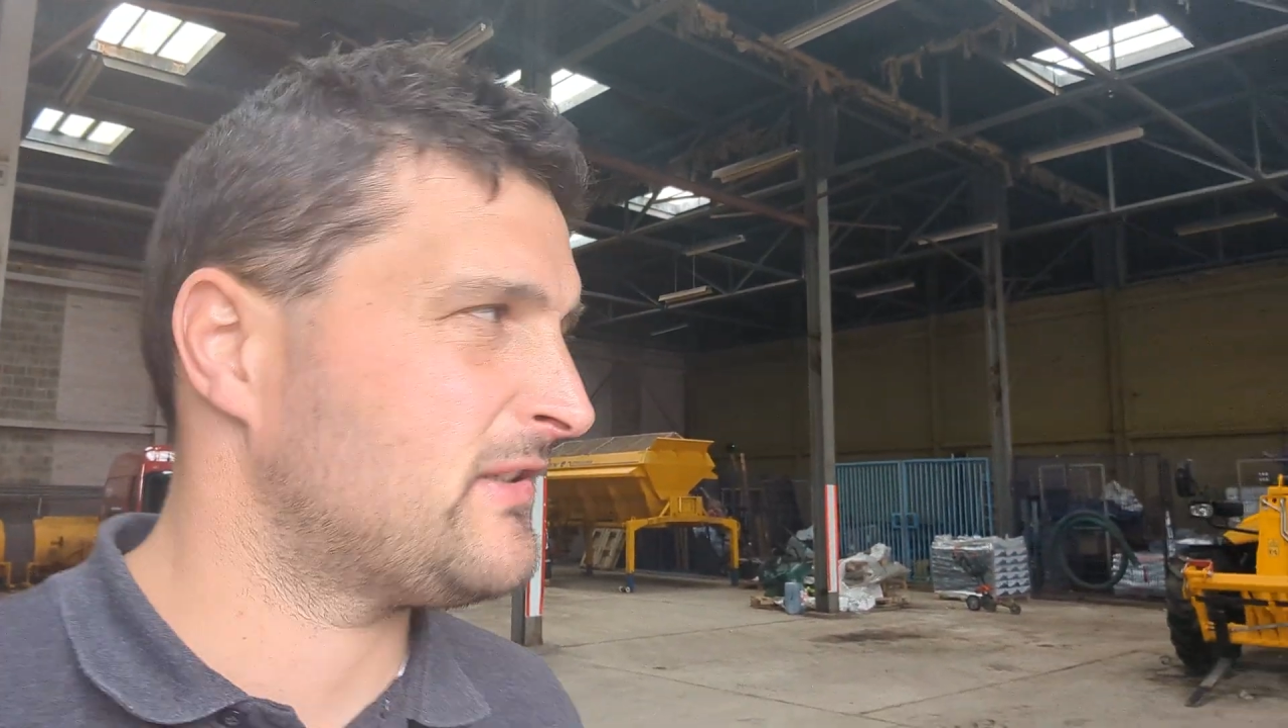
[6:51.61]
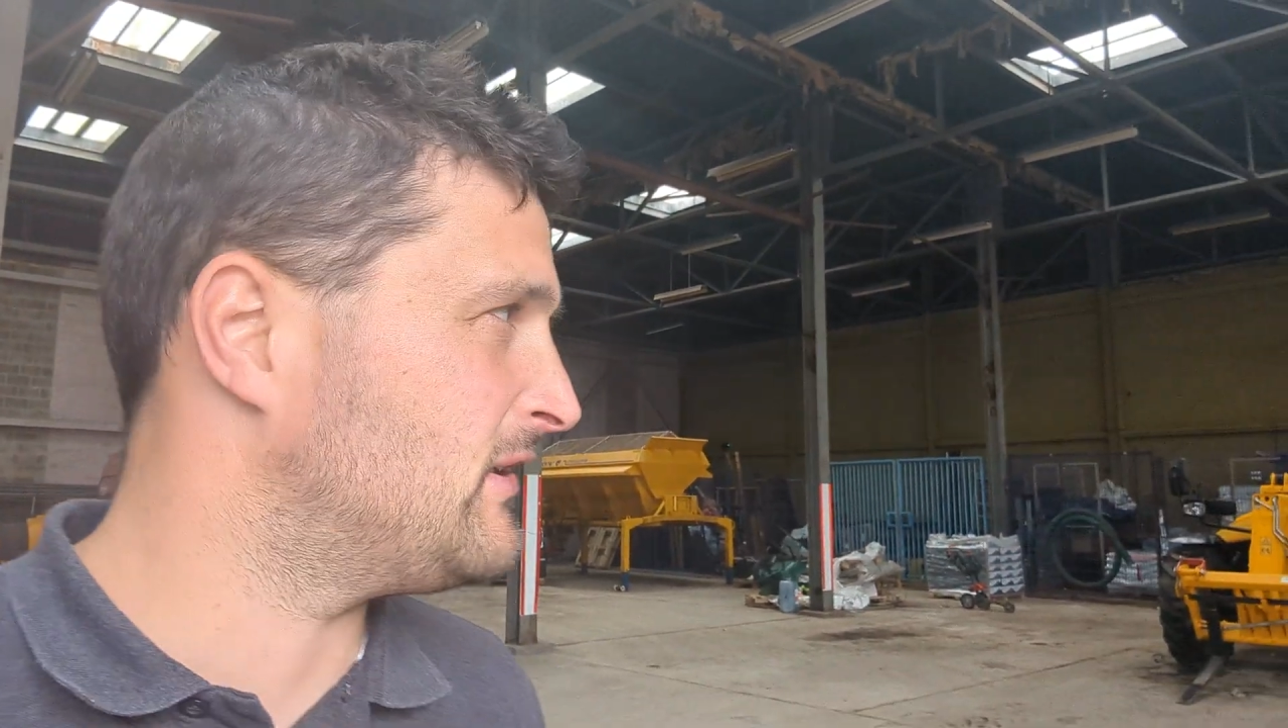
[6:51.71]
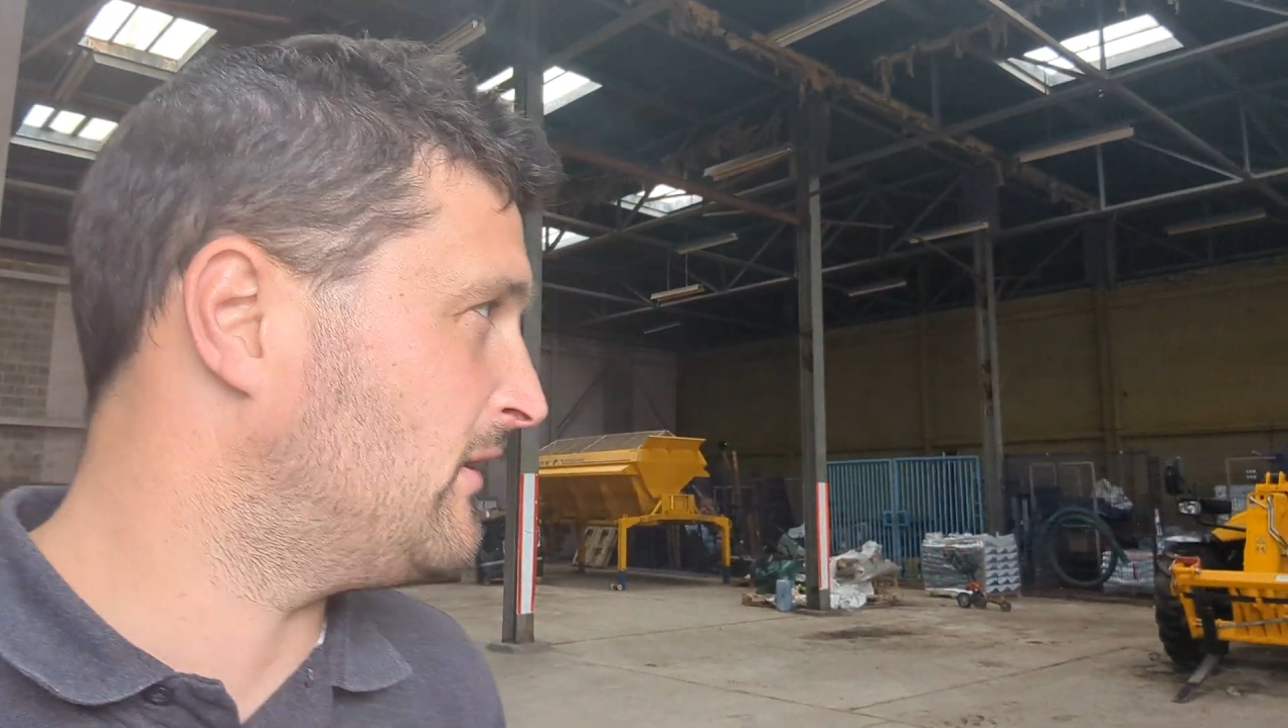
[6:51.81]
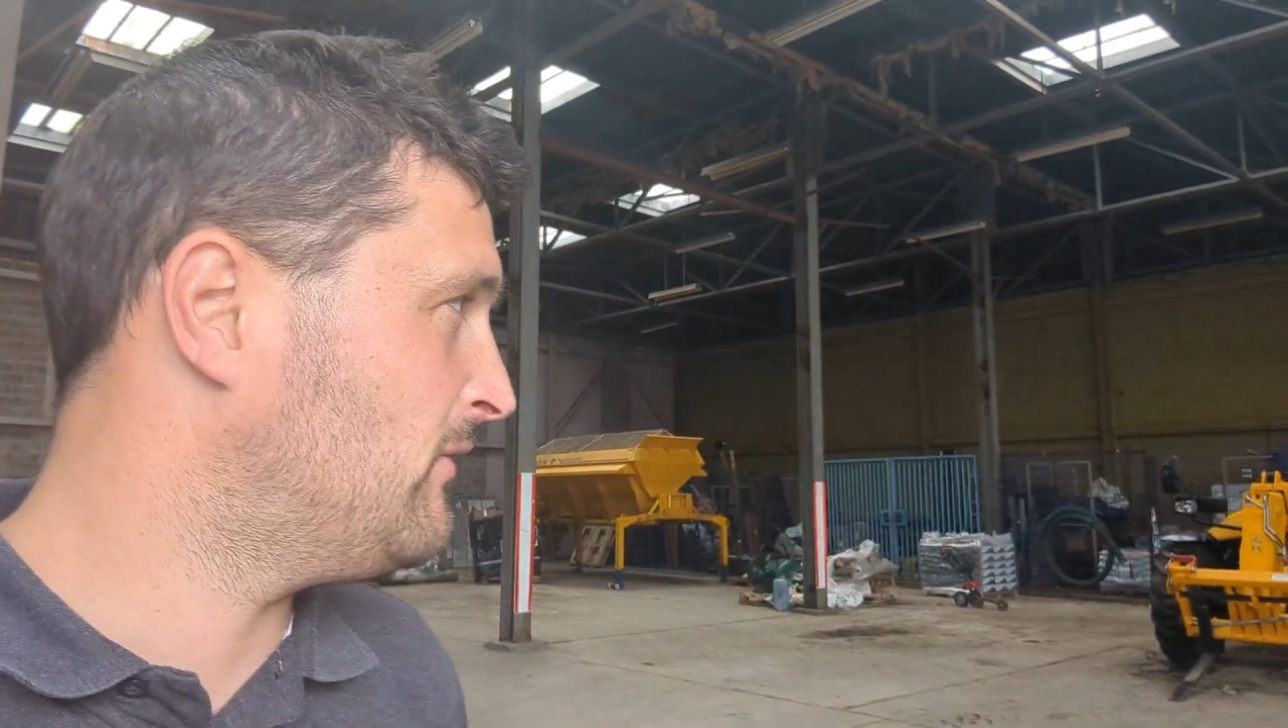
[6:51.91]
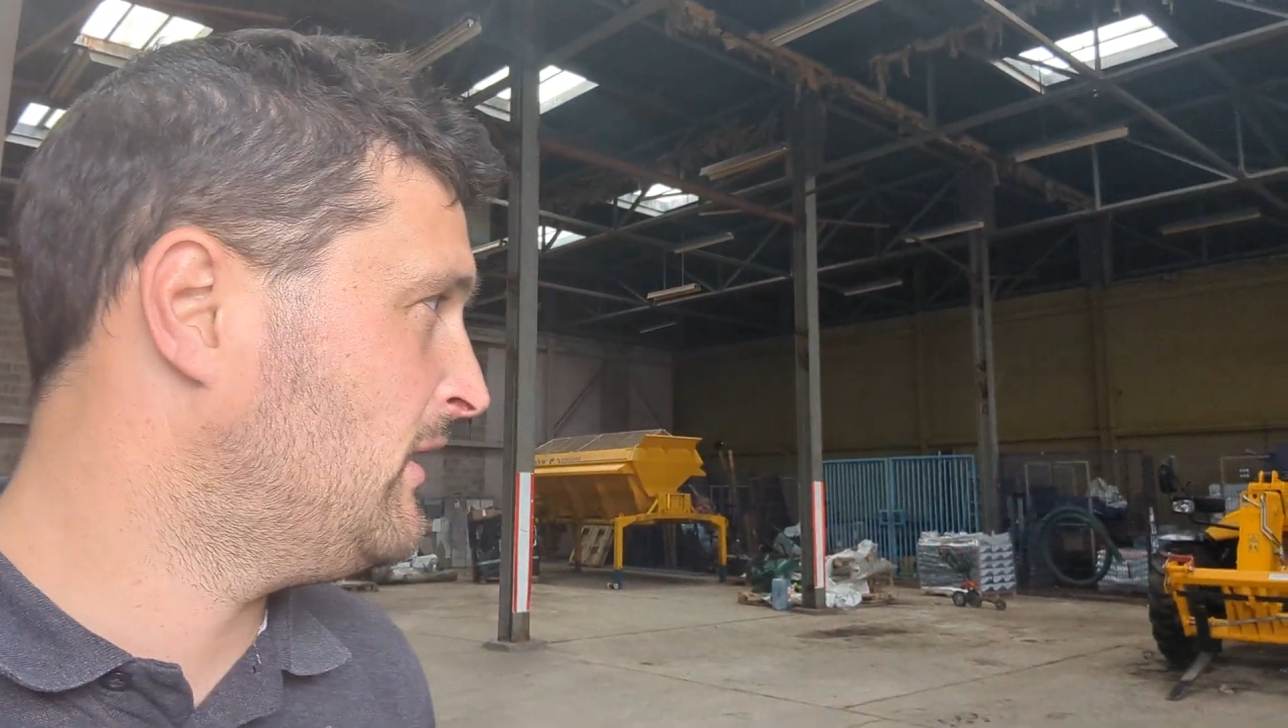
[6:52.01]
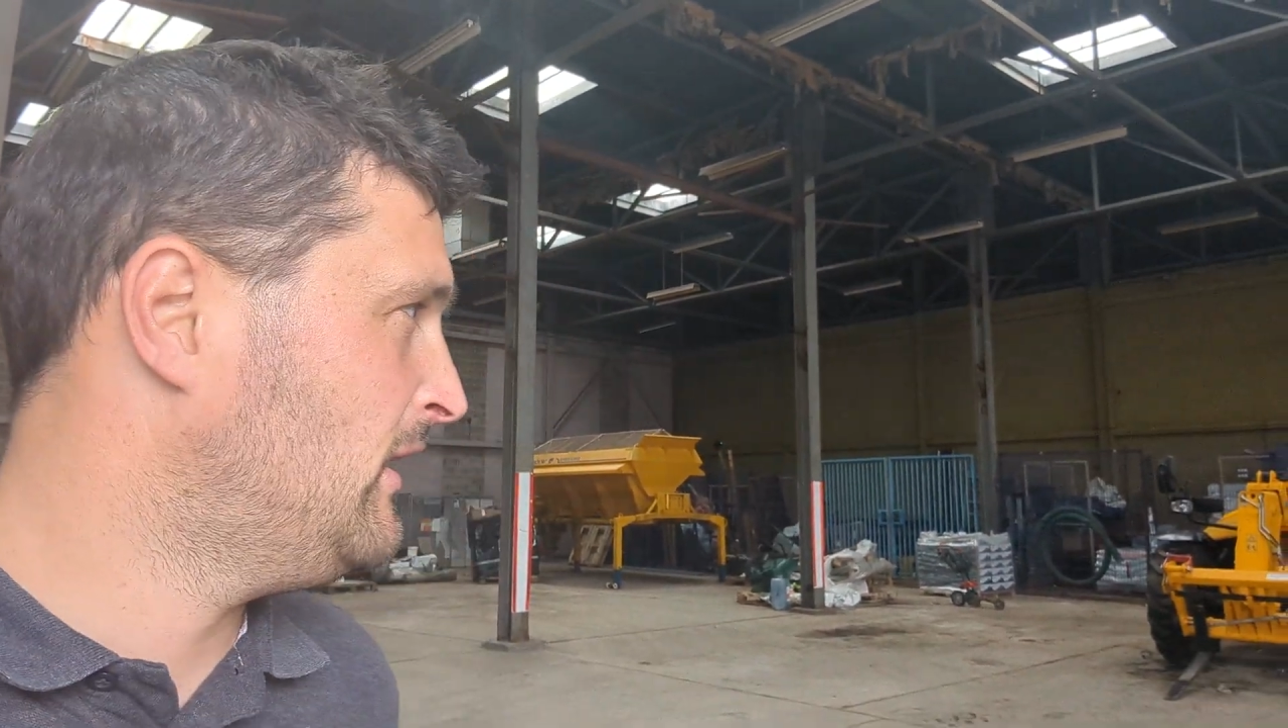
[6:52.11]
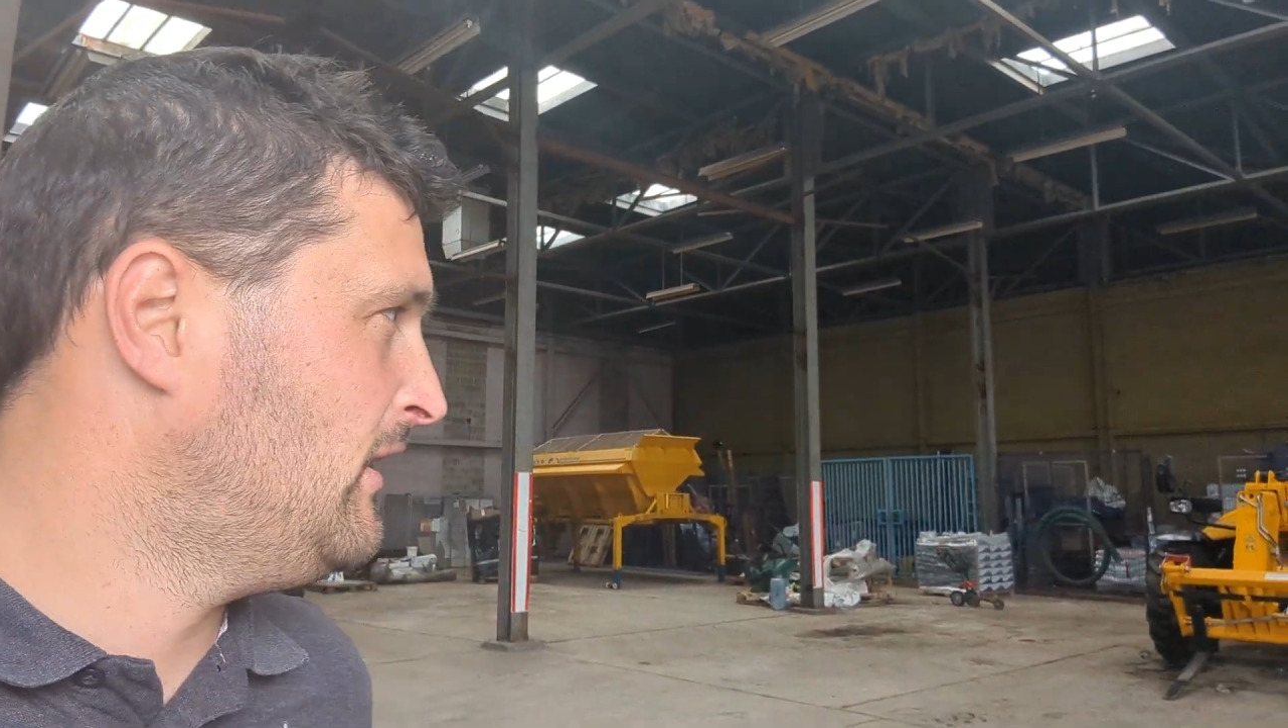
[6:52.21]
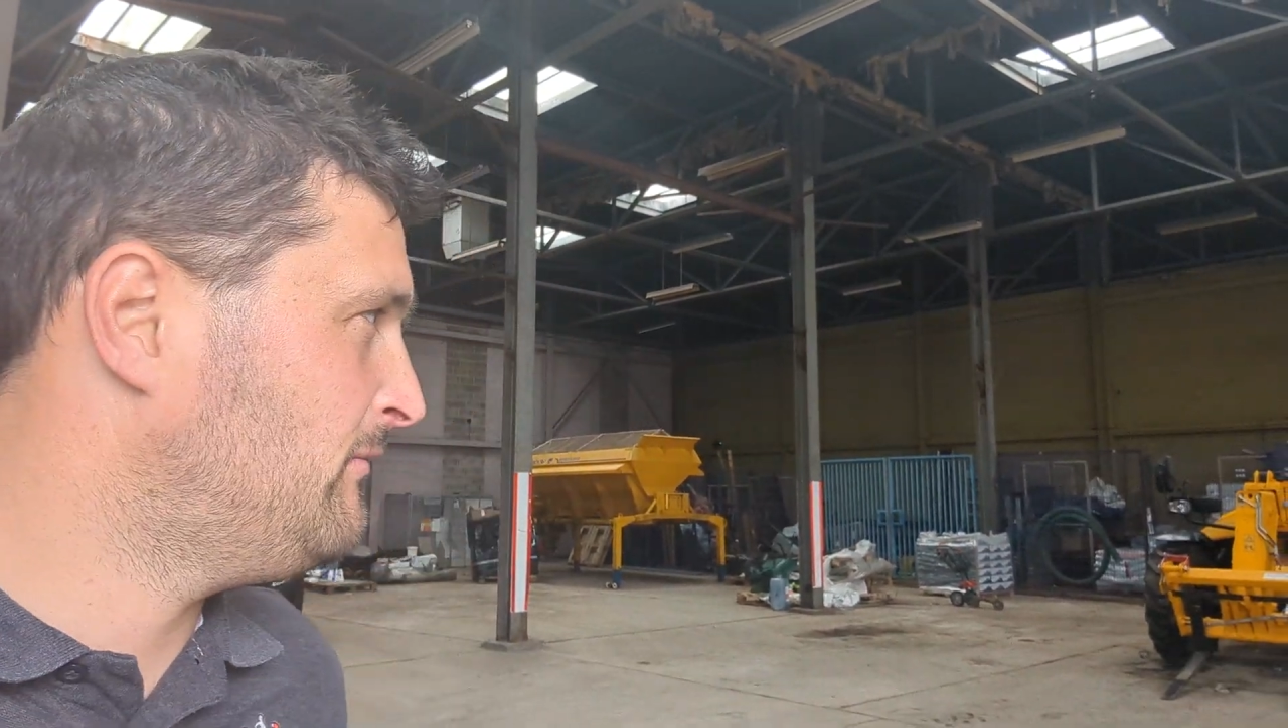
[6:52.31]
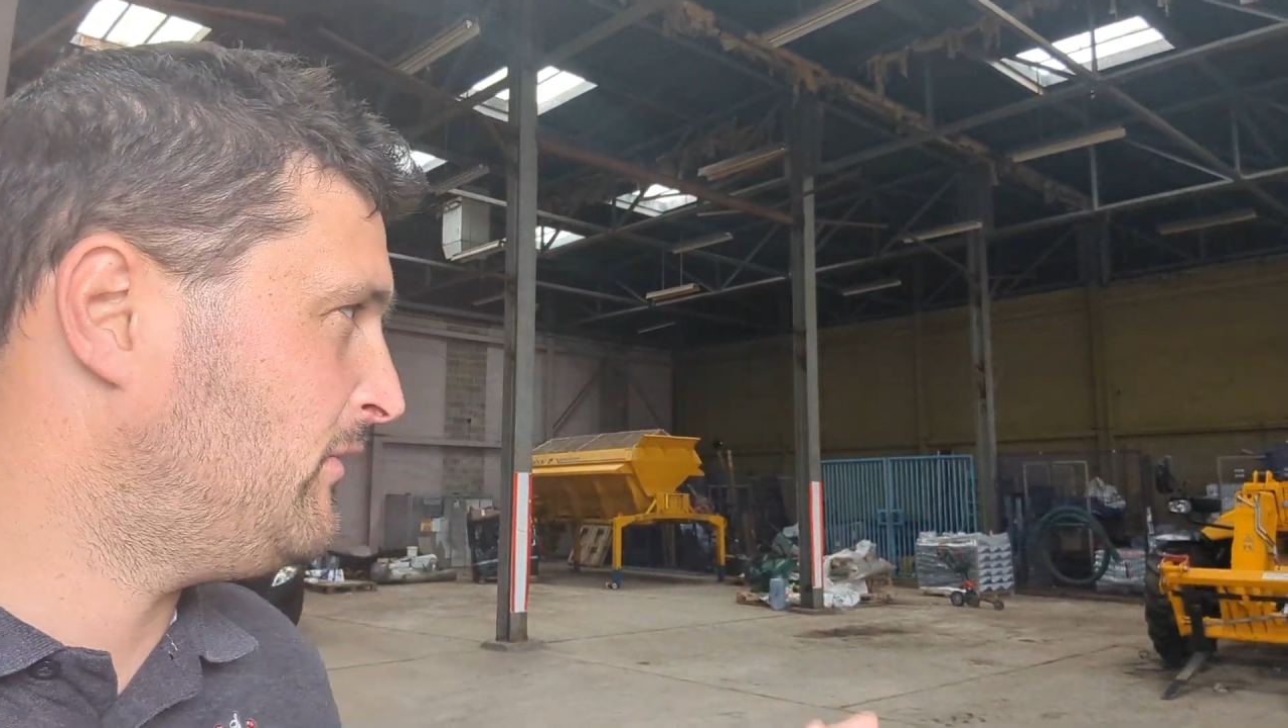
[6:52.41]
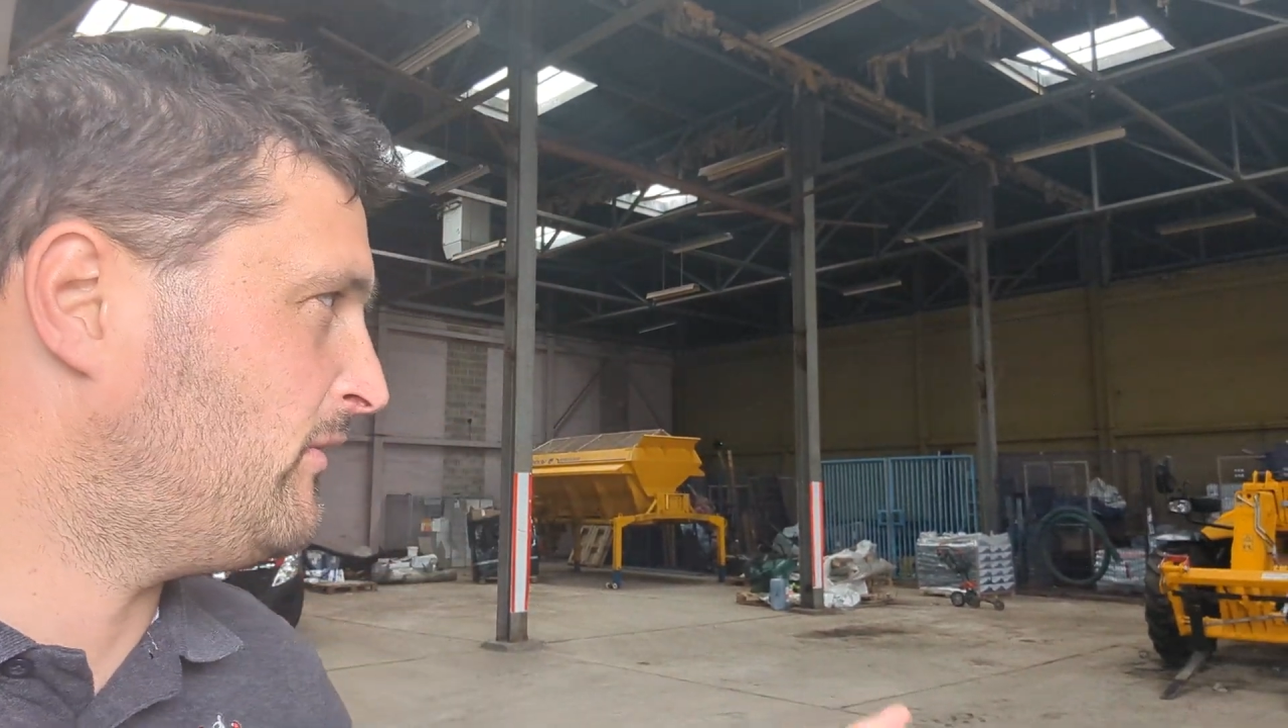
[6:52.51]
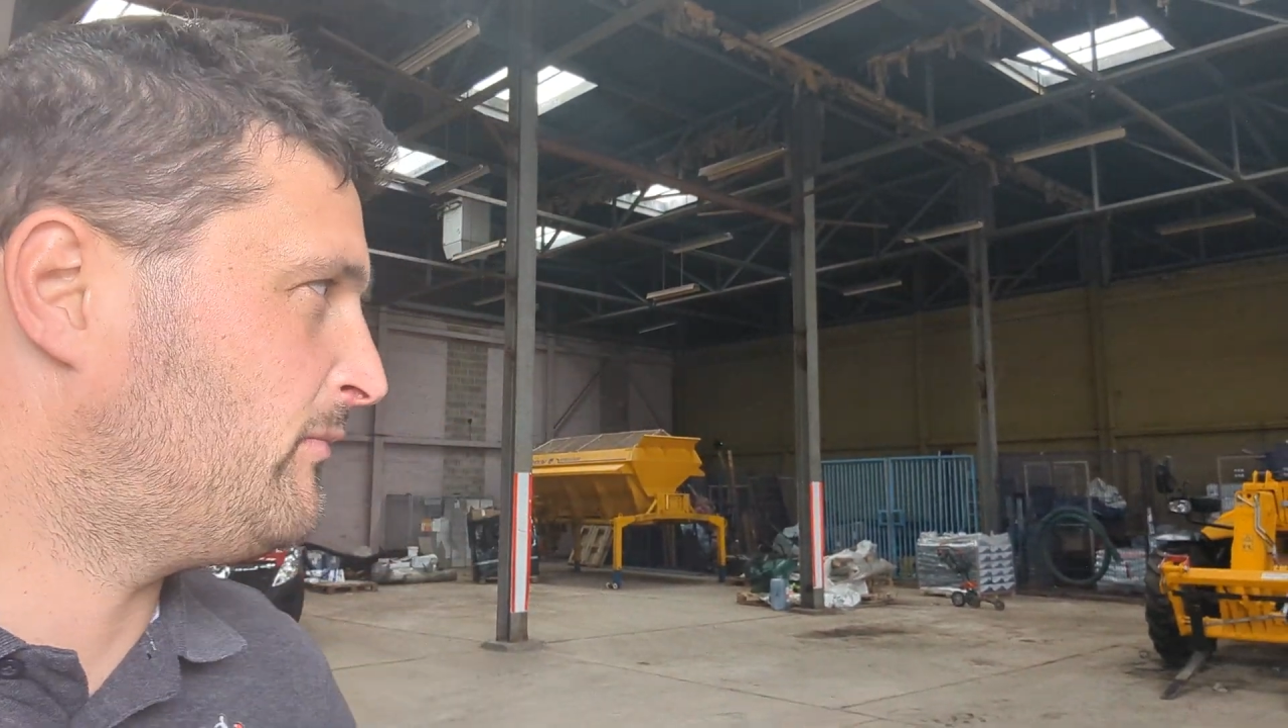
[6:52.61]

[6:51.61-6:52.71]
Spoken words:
So Pothole